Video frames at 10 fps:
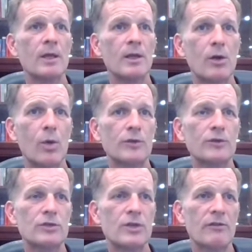You know,
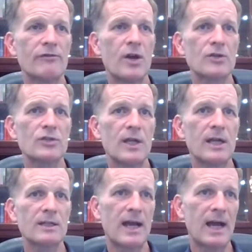once you start
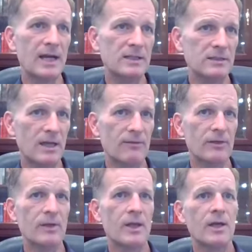functioning at the highest
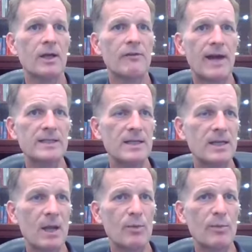level of
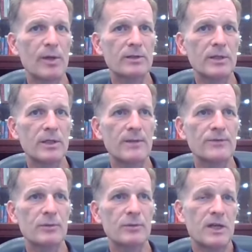IT capability,
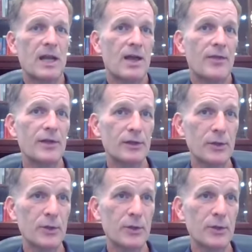and so if you got nothing to